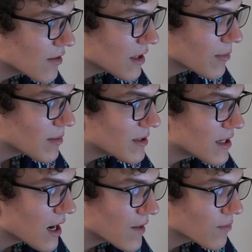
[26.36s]
don't think I'm gonna be
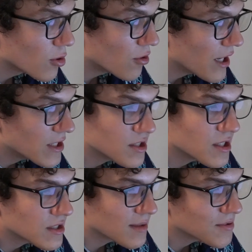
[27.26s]
dying from old age
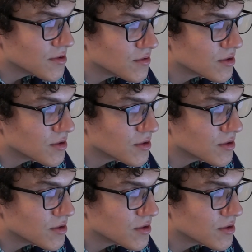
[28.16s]
anytime soon,